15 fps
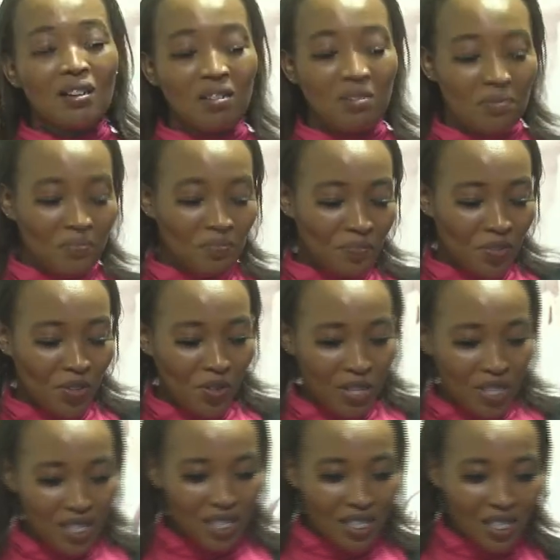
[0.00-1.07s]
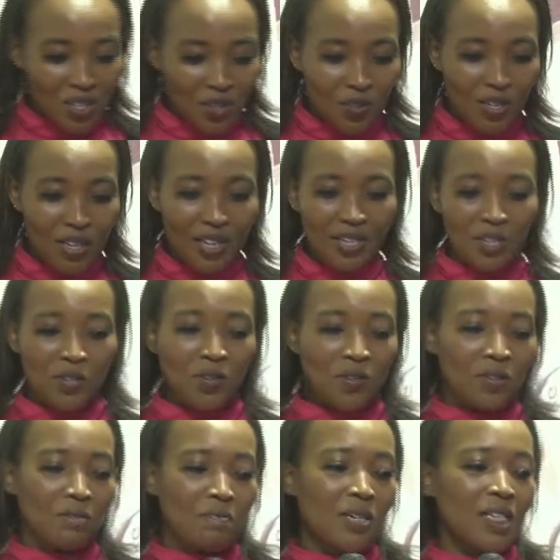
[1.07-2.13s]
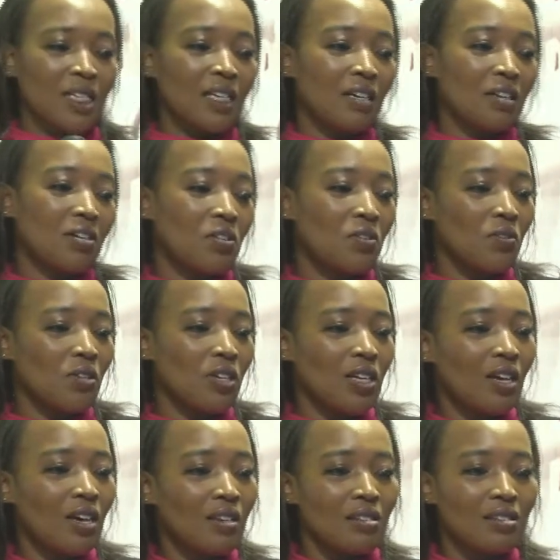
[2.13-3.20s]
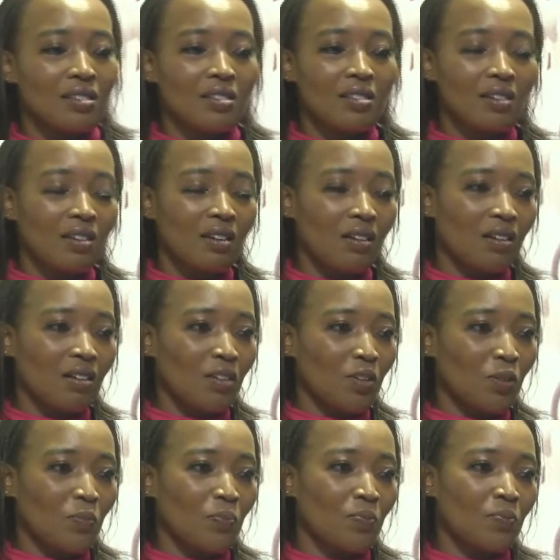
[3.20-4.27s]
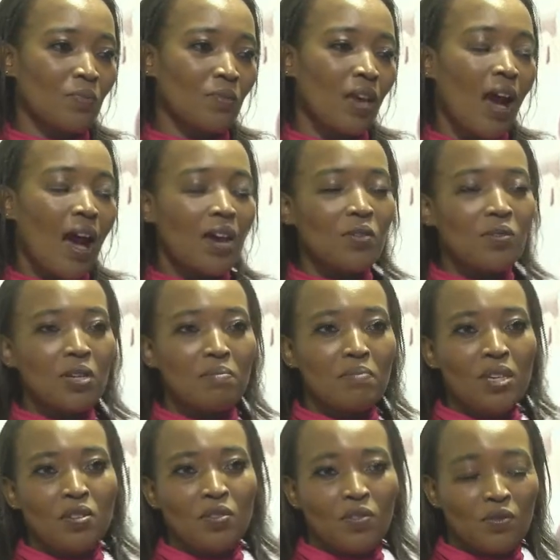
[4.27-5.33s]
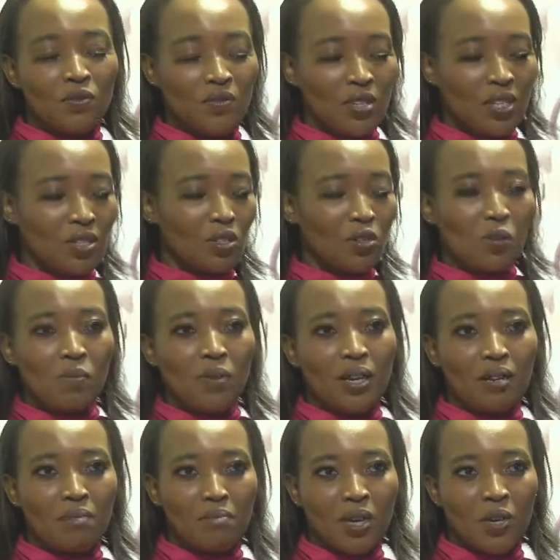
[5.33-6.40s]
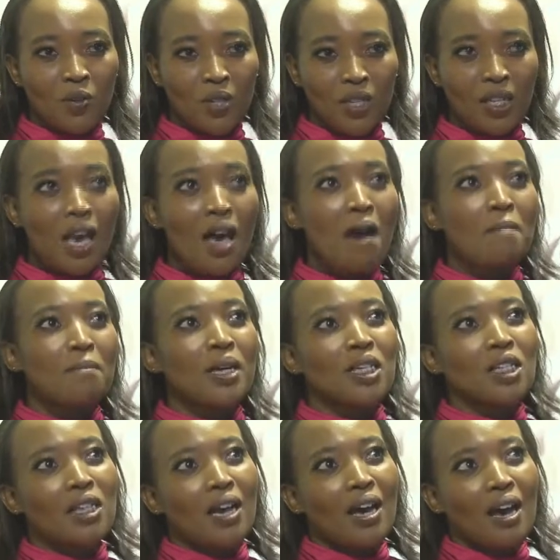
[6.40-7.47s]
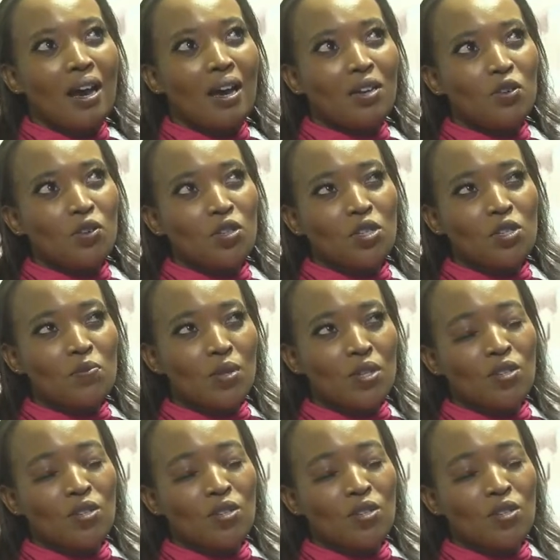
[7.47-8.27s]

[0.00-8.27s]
it wasn't easy to write Rule, but Rule is, I don't want Mel to feel so bad about it, mm-hmm. but I wrote it